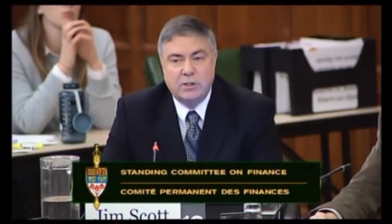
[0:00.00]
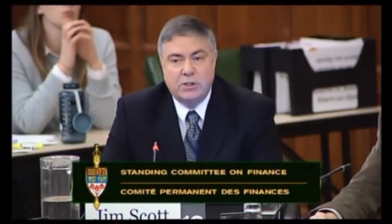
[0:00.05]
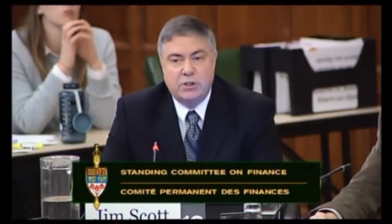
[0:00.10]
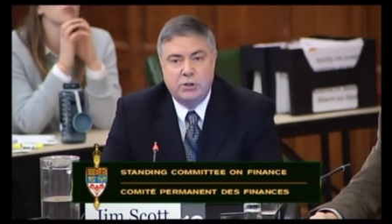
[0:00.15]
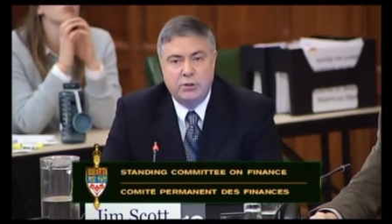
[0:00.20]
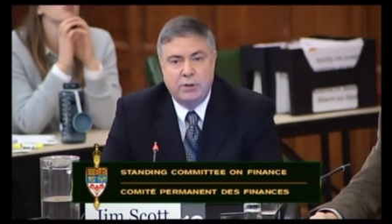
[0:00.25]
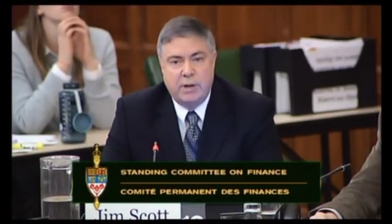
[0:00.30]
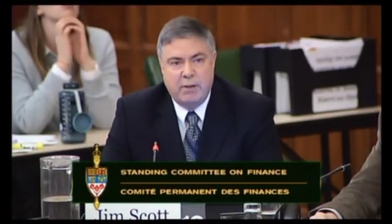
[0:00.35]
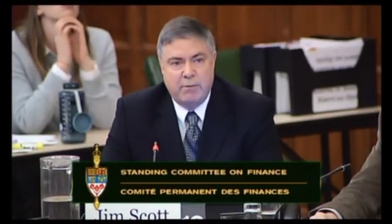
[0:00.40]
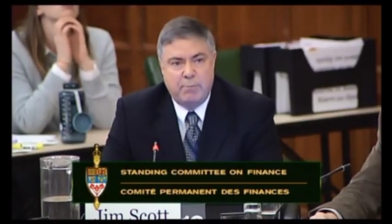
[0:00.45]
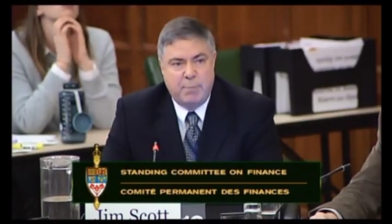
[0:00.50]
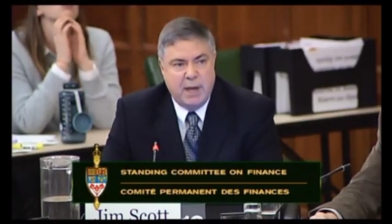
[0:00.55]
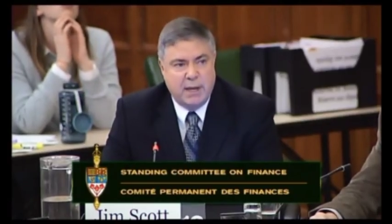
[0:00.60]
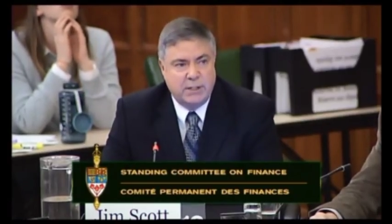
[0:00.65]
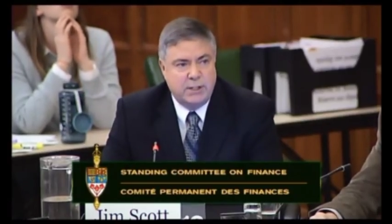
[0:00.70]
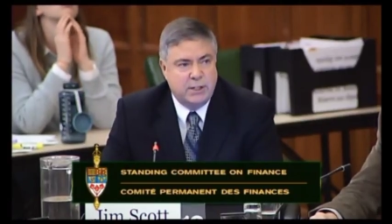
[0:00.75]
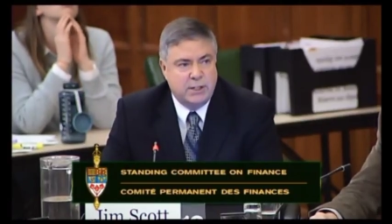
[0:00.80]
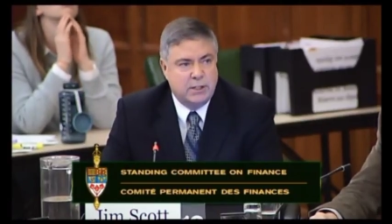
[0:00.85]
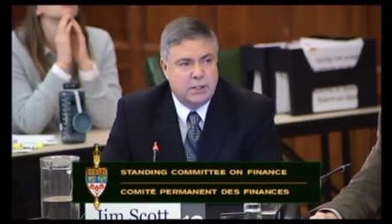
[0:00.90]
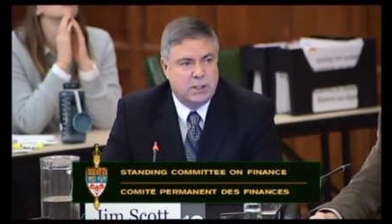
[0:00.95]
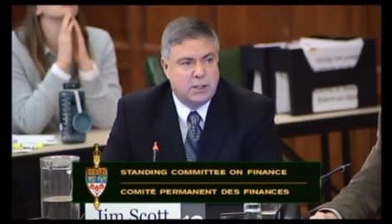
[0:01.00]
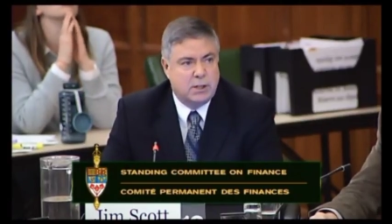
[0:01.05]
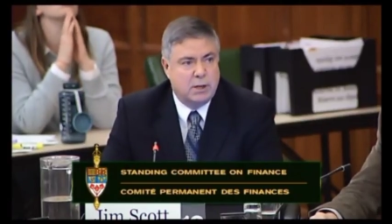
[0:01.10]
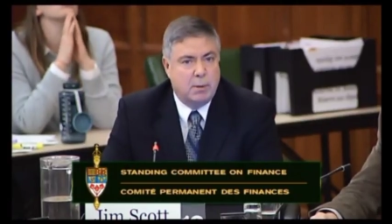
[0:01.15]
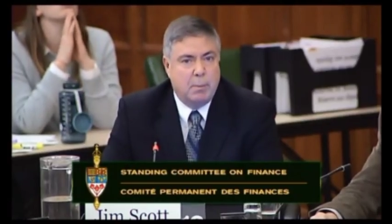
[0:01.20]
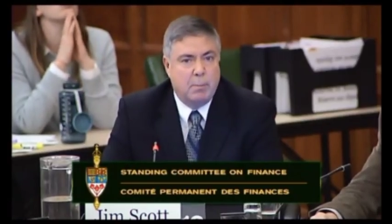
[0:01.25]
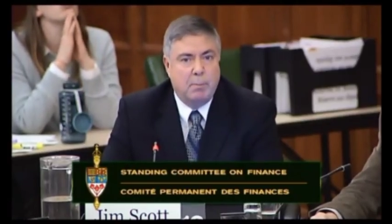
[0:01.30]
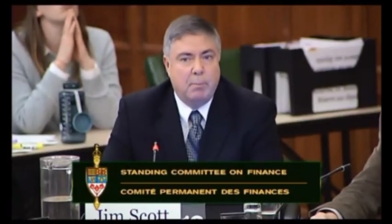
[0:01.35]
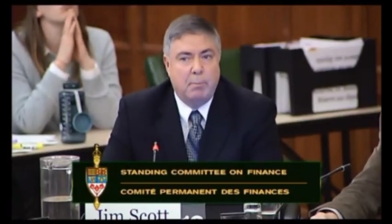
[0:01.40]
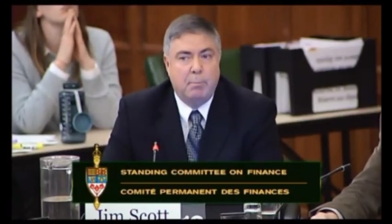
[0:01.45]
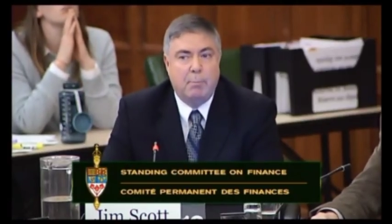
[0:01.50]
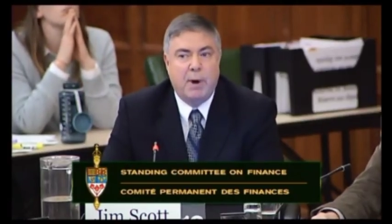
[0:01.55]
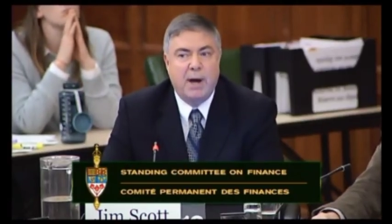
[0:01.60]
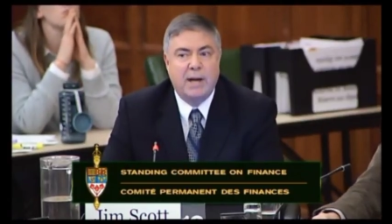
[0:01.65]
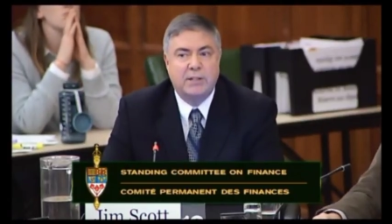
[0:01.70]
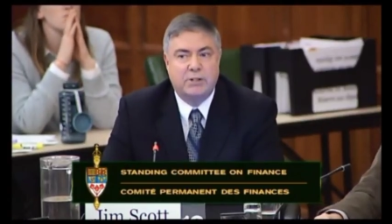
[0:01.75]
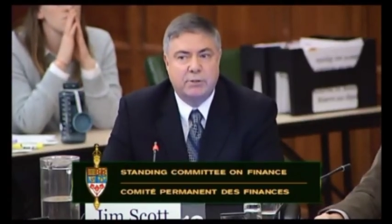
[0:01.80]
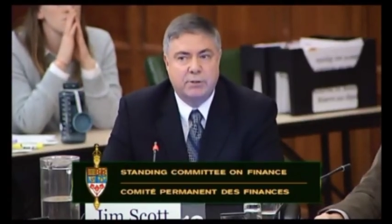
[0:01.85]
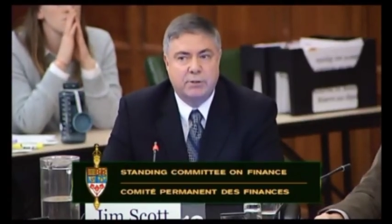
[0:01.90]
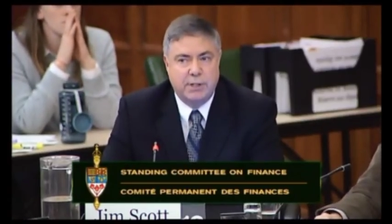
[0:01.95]
should have pensions
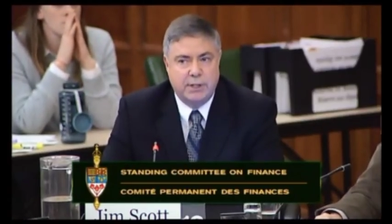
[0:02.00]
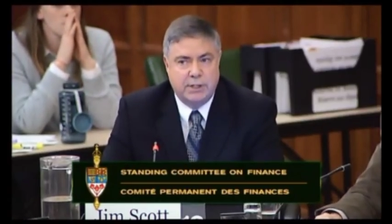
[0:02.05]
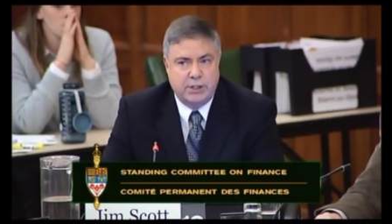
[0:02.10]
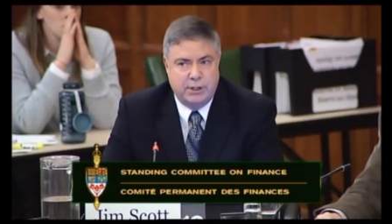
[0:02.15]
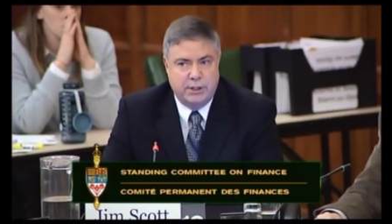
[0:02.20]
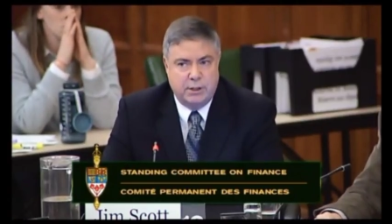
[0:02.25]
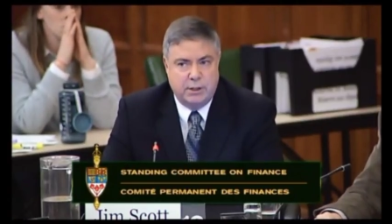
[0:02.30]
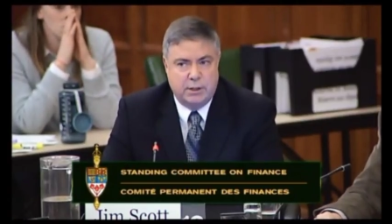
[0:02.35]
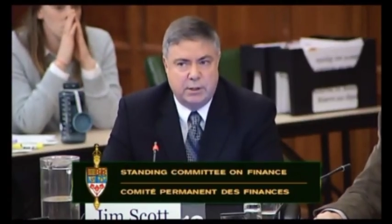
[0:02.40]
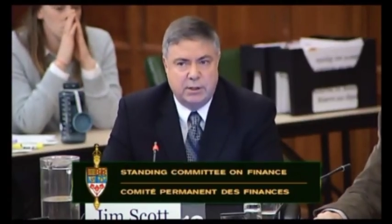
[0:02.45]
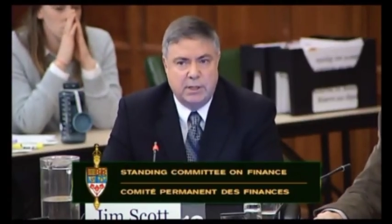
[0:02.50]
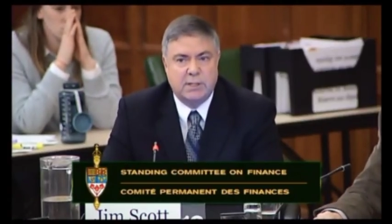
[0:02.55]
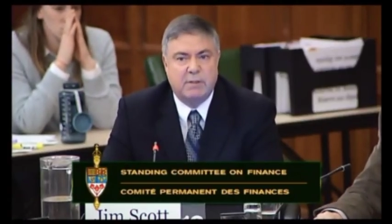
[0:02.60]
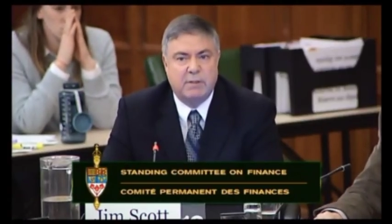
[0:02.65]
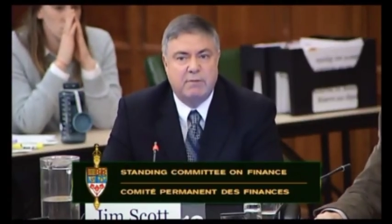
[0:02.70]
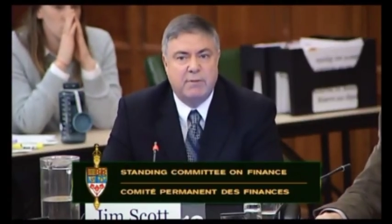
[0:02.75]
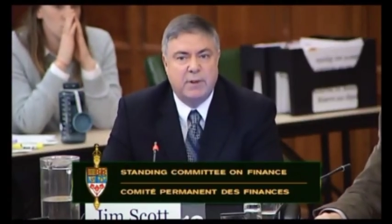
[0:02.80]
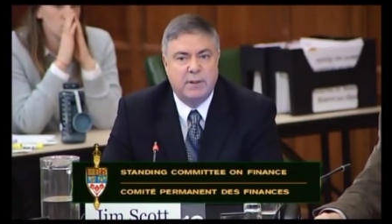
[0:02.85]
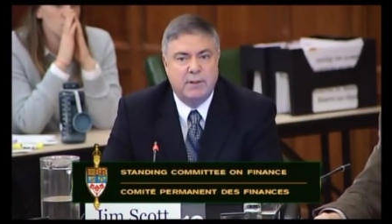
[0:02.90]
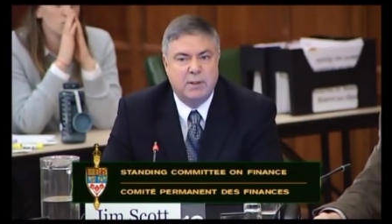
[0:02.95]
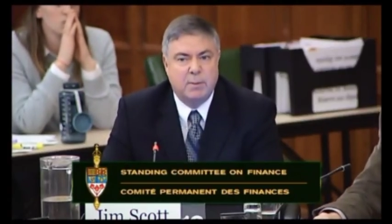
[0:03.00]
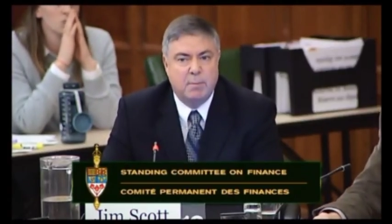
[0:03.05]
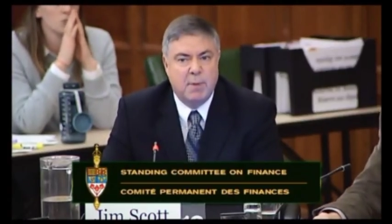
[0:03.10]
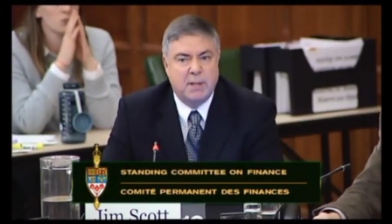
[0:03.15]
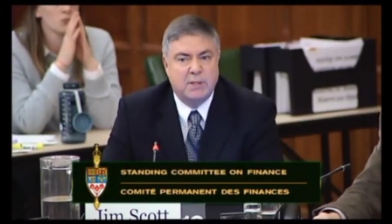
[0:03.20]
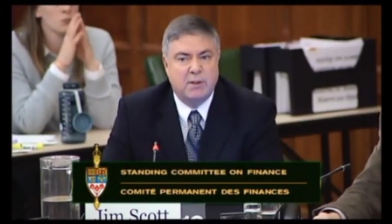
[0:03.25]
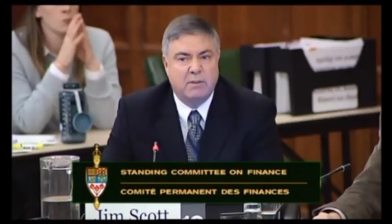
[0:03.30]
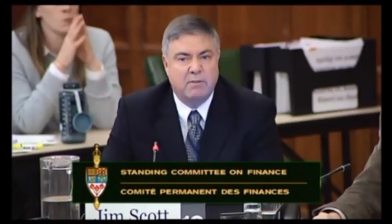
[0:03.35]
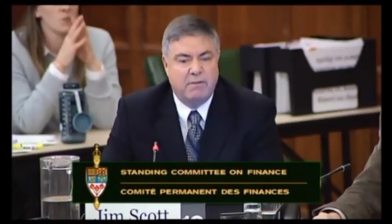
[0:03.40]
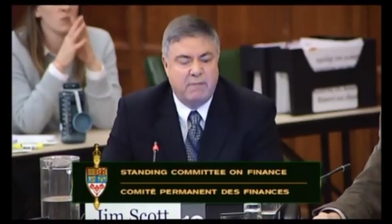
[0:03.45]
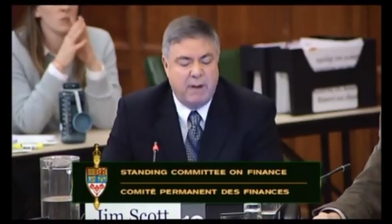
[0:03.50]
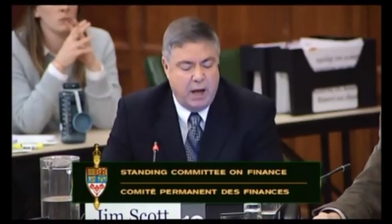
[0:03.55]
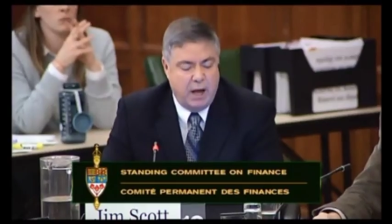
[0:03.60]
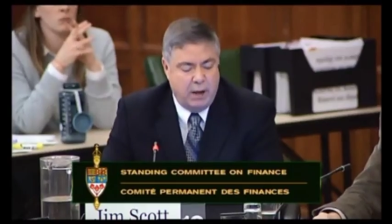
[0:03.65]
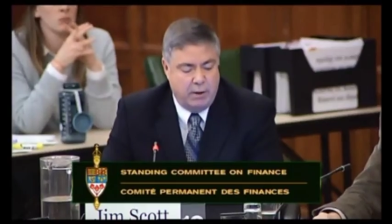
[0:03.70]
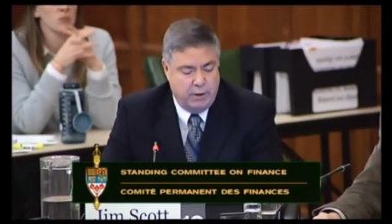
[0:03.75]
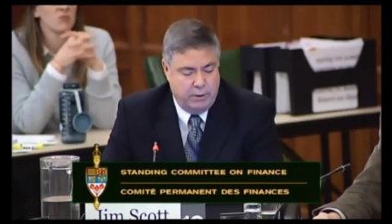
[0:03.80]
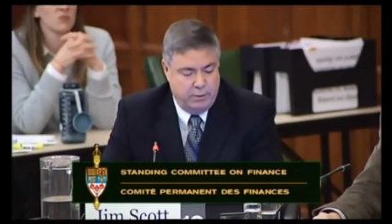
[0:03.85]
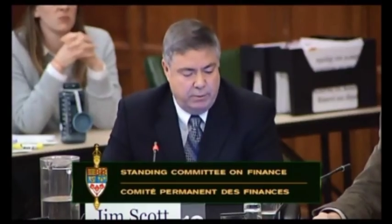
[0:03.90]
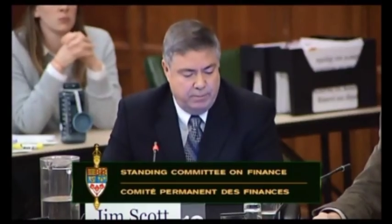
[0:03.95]
by tradition. It's a fundamental
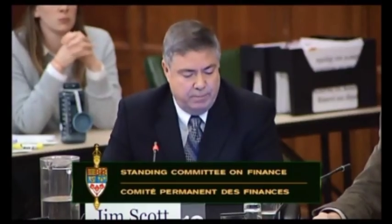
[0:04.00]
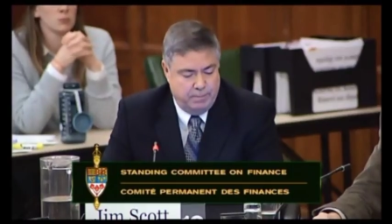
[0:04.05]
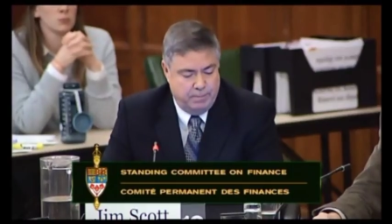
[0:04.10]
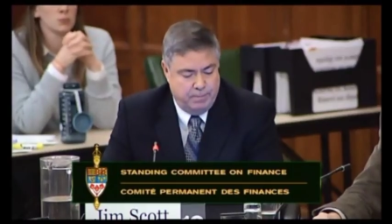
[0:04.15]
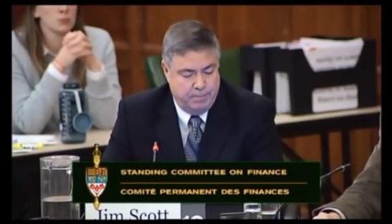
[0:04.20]
value.